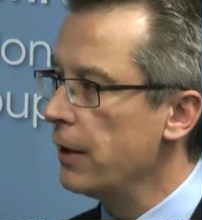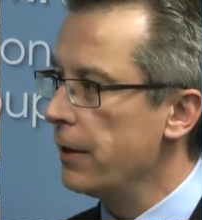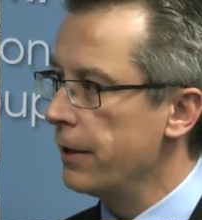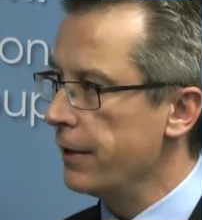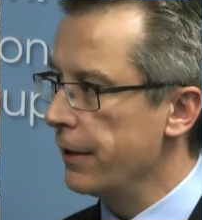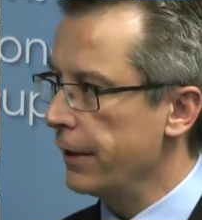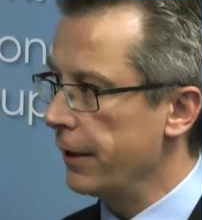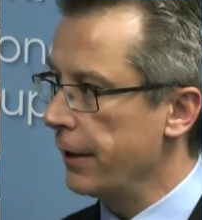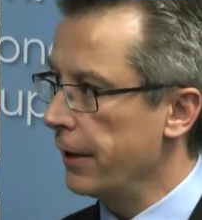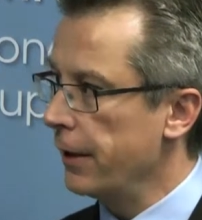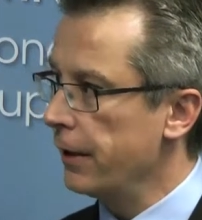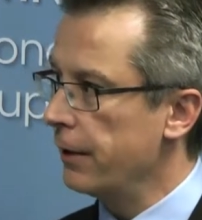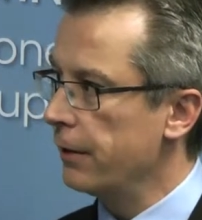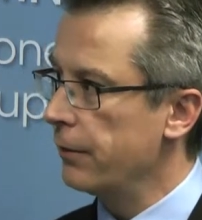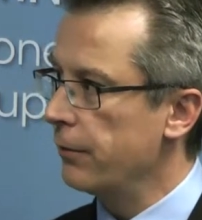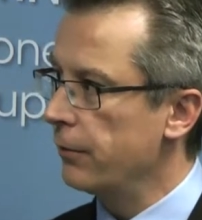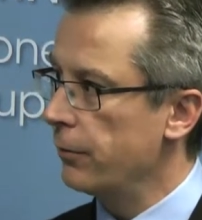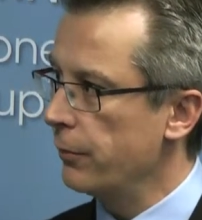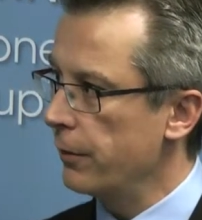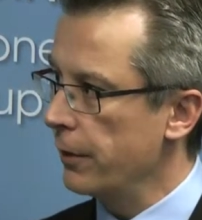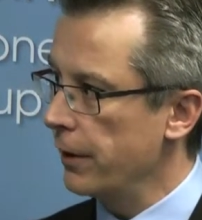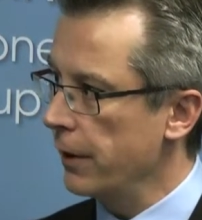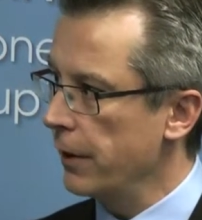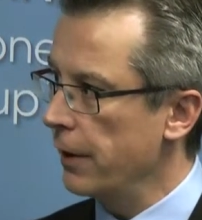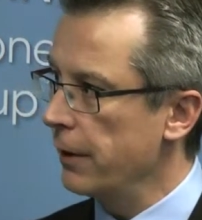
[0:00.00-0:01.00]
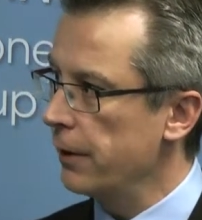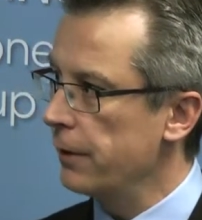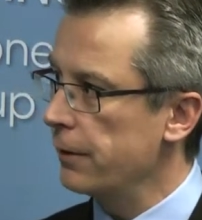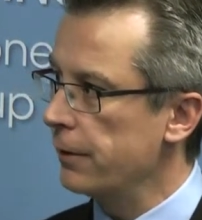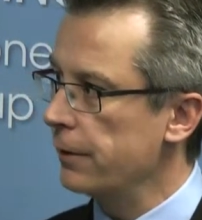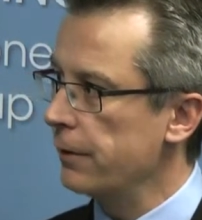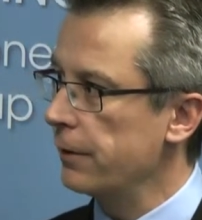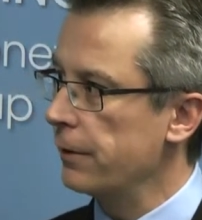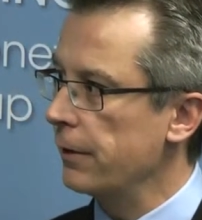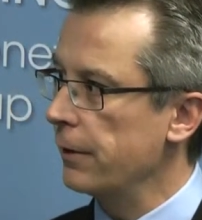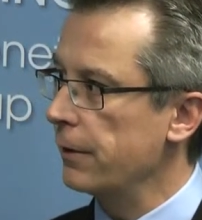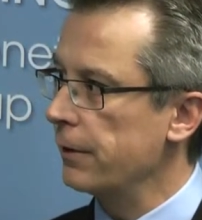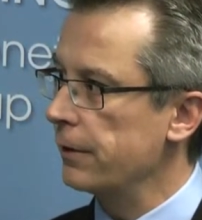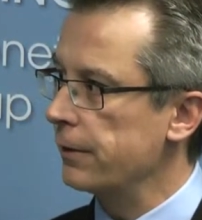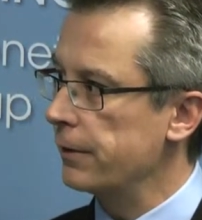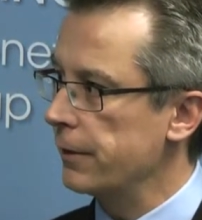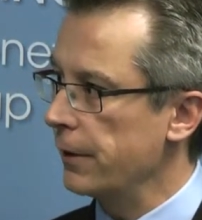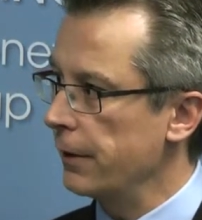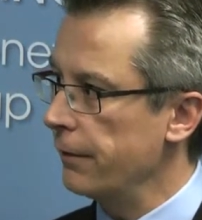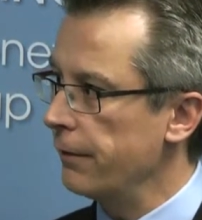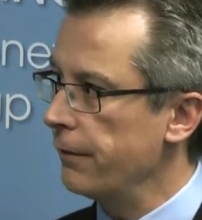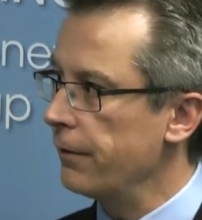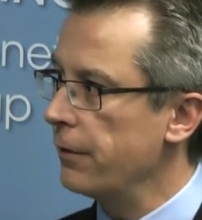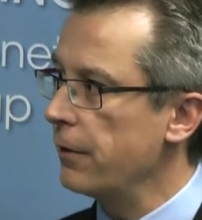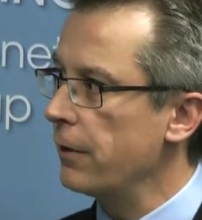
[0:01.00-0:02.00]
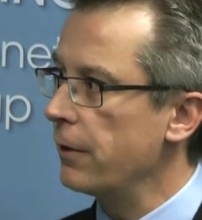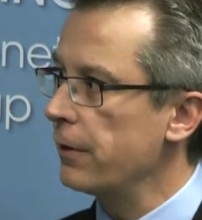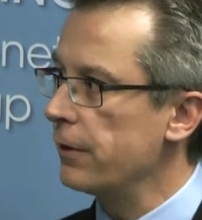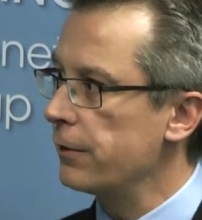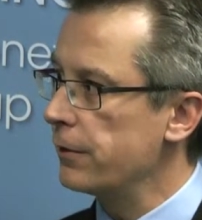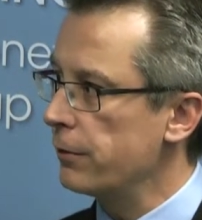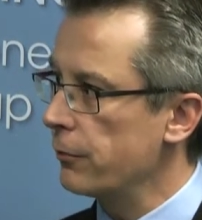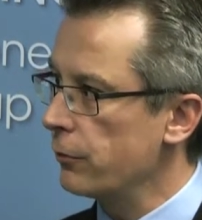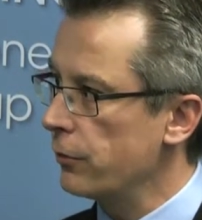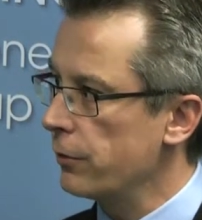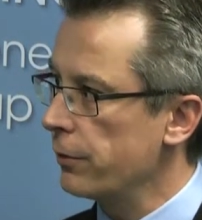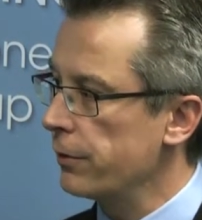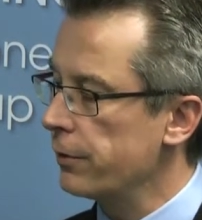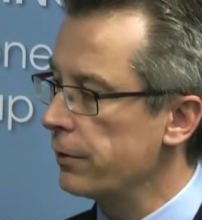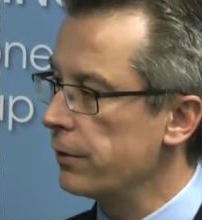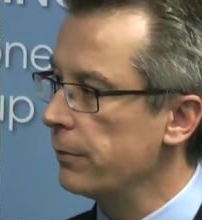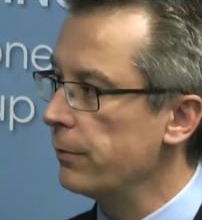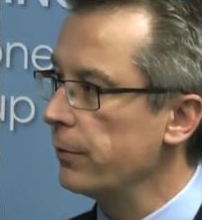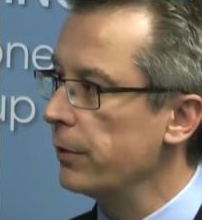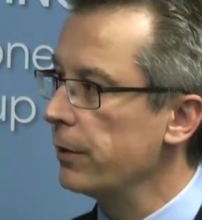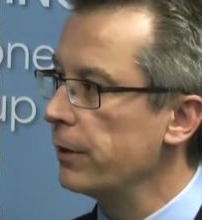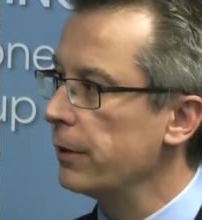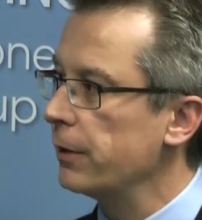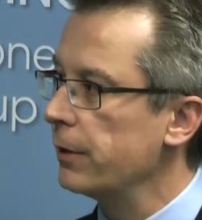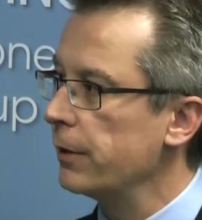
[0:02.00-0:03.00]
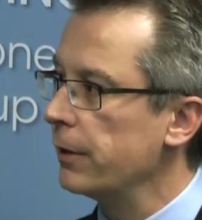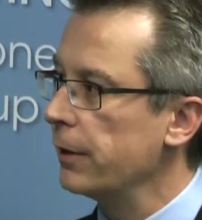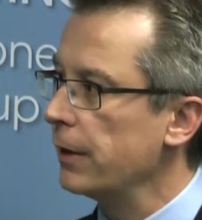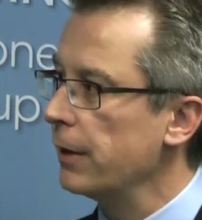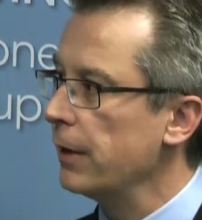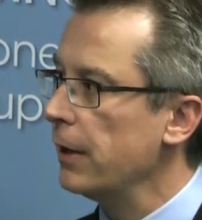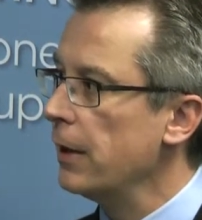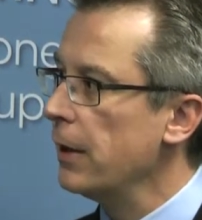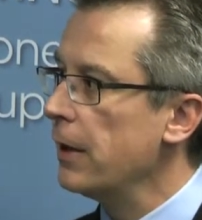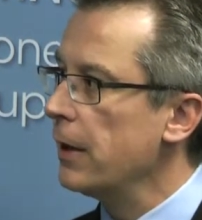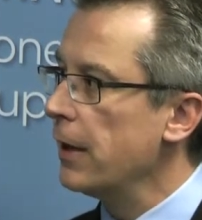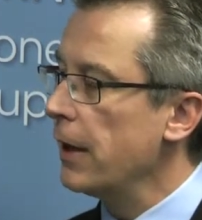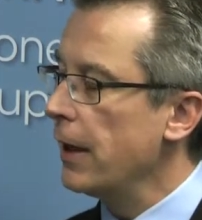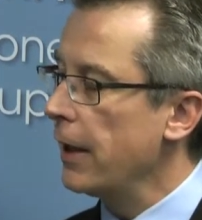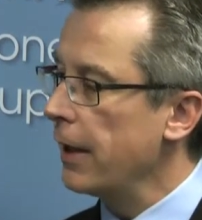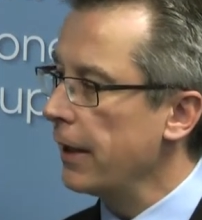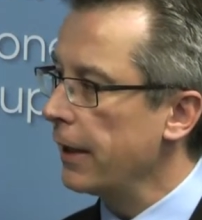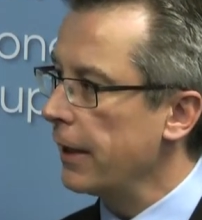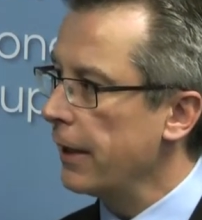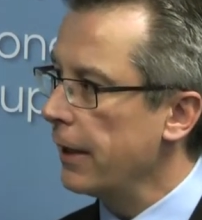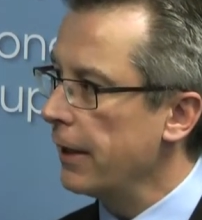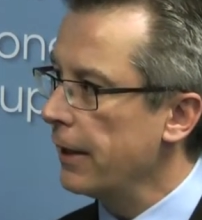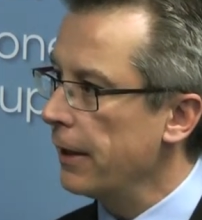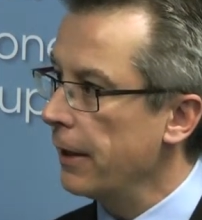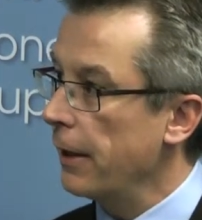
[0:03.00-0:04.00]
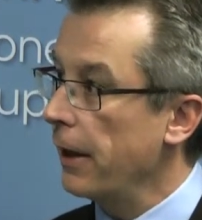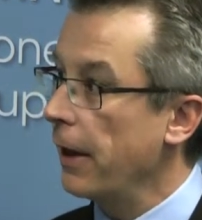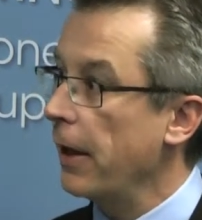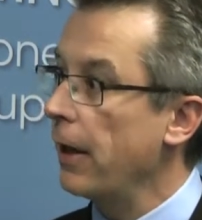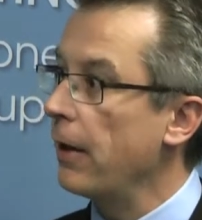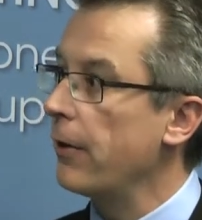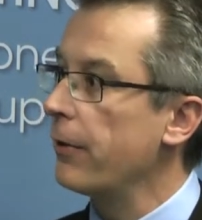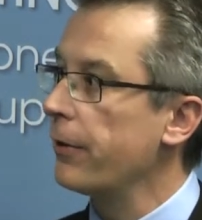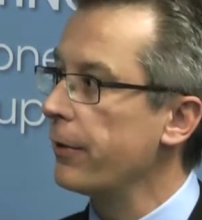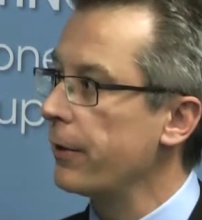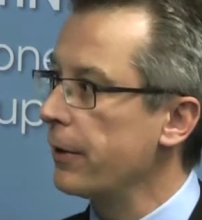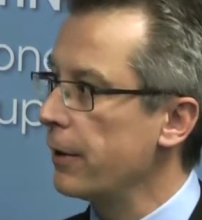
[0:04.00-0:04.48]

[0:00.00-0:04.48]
that can create and, and safeguard social stability, and can allow the